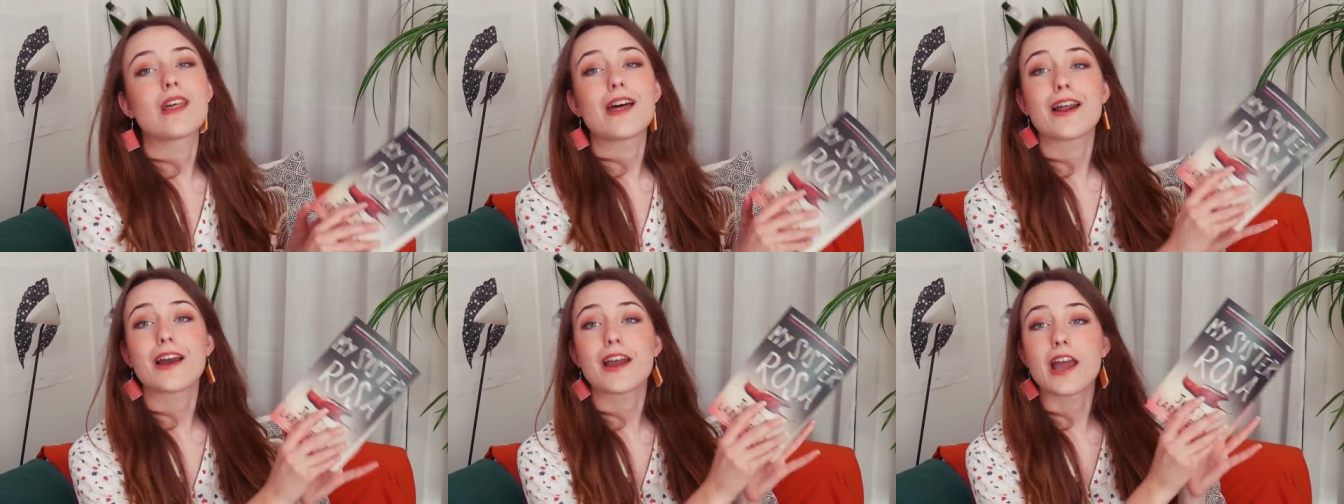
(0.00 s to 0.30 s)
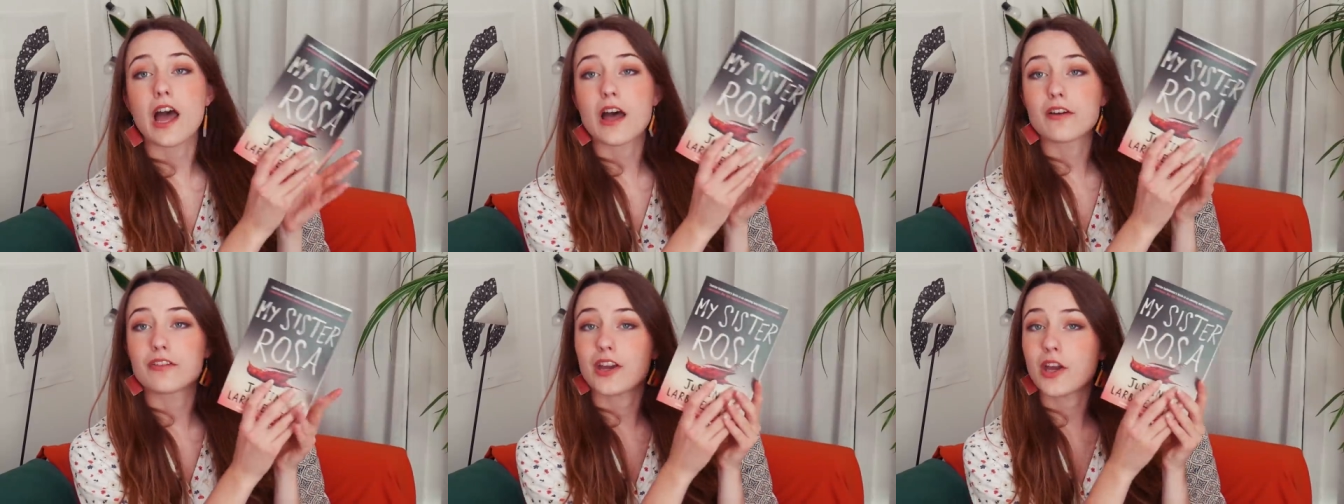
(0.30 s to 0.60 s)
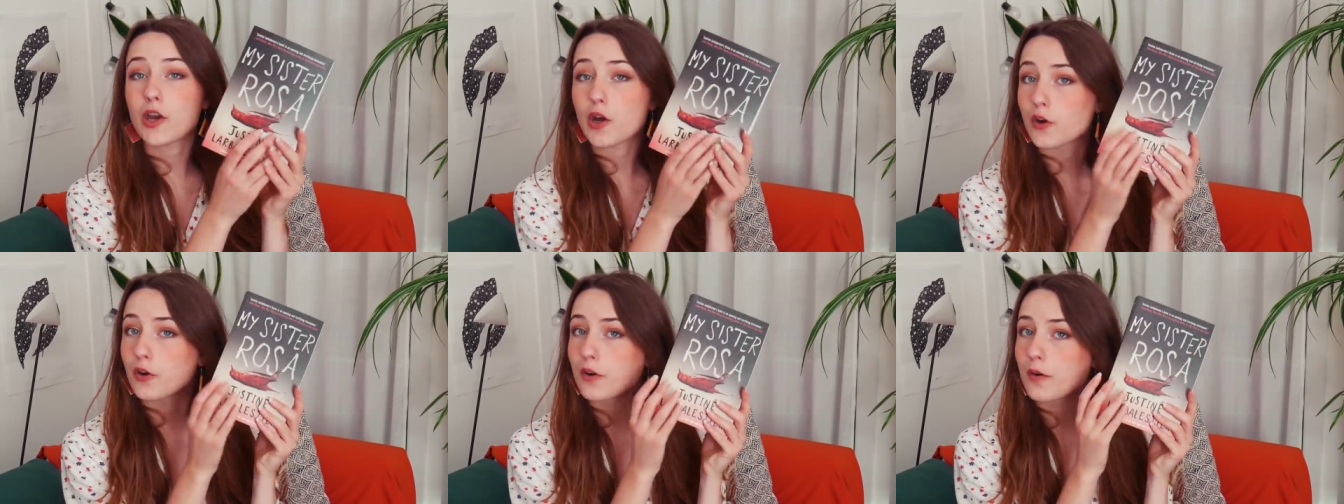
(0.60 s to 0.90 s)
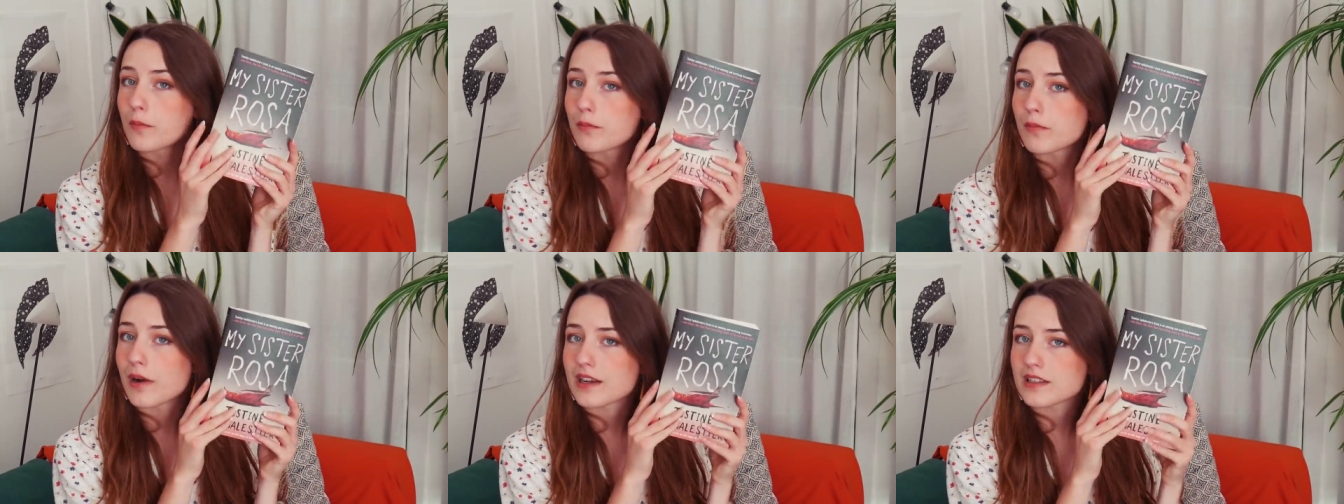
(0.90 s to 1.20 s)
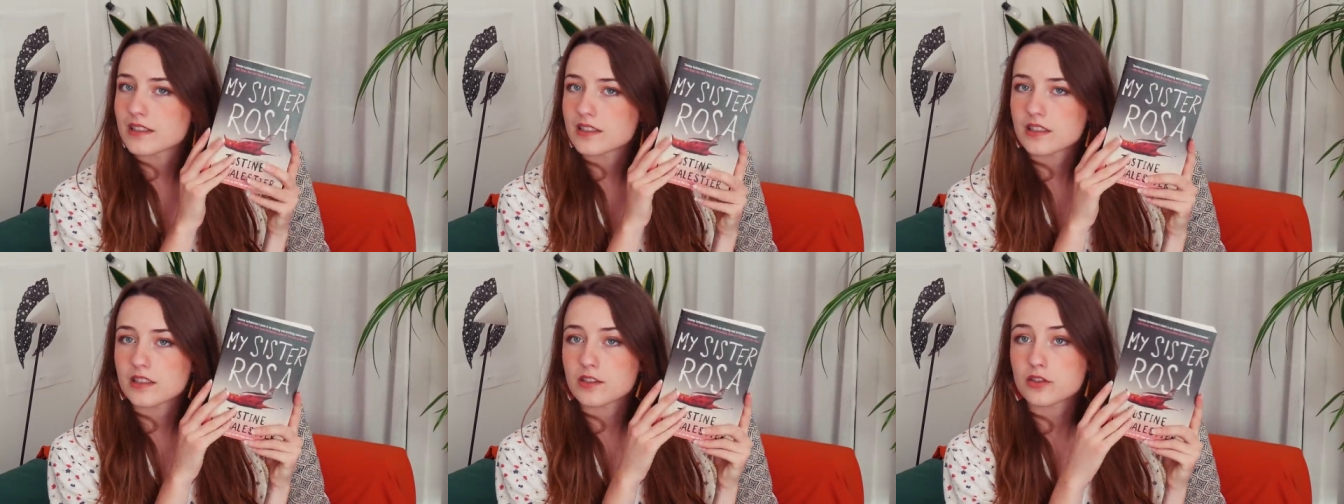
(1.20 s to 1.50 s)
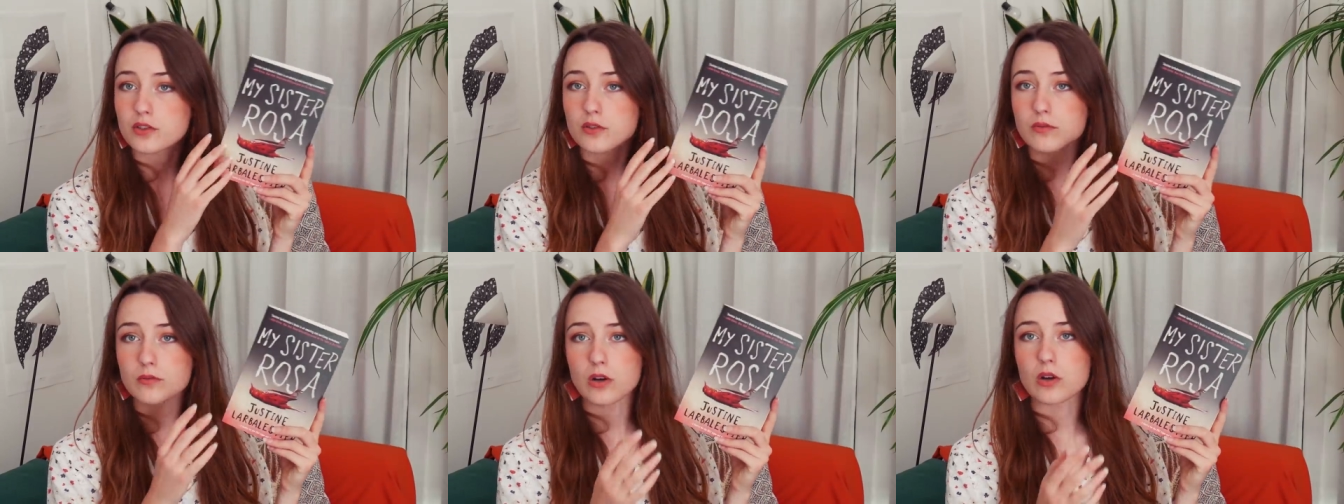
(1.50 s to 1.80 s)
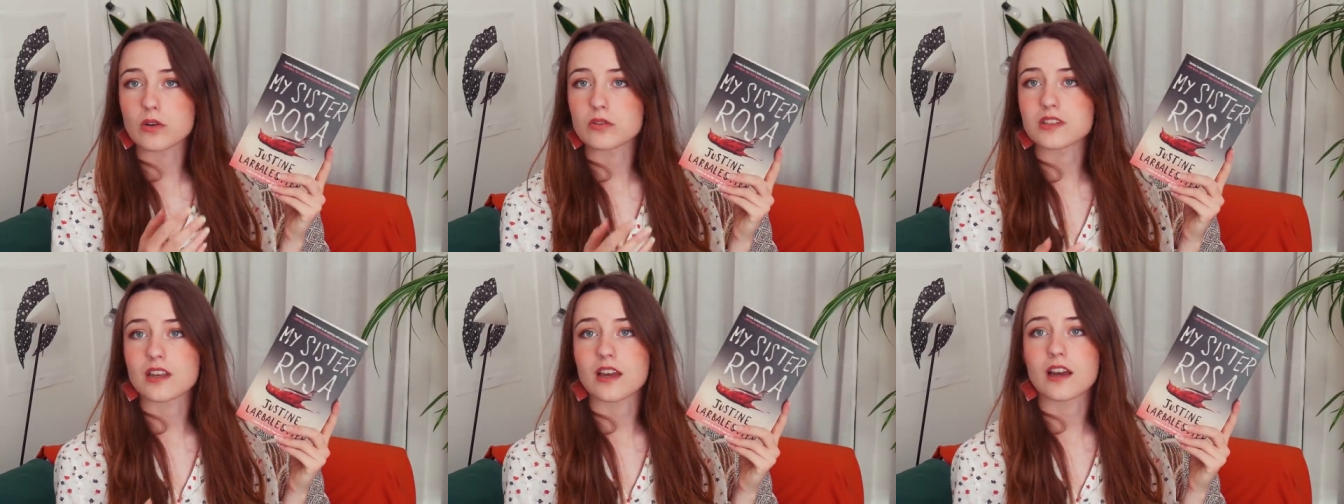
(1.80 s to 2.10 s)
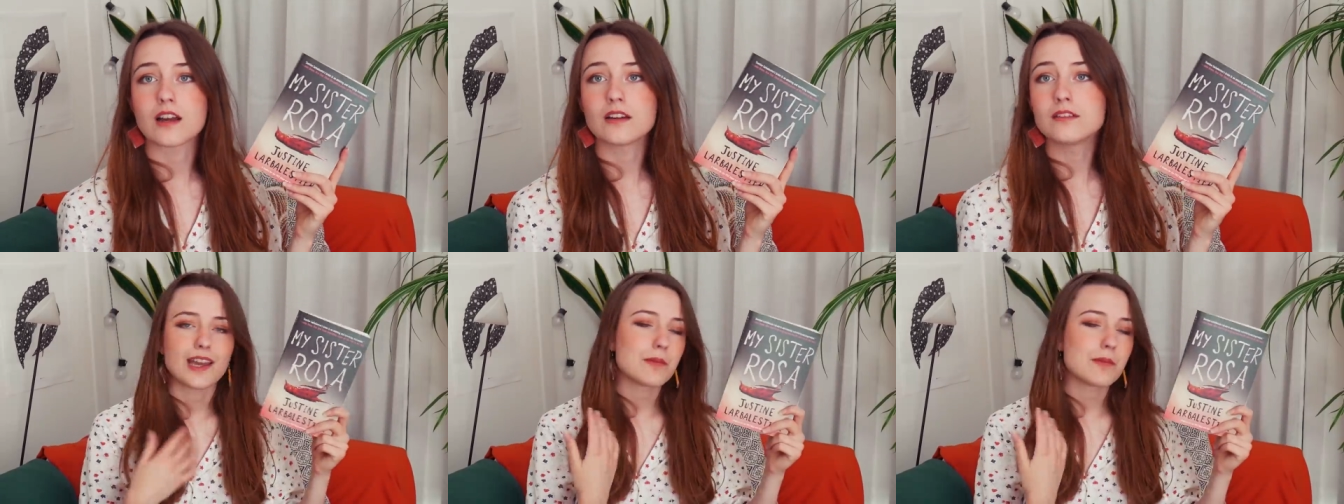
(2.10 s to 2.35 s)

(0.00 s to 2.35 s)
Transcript: Then I have here My Sister Rosa,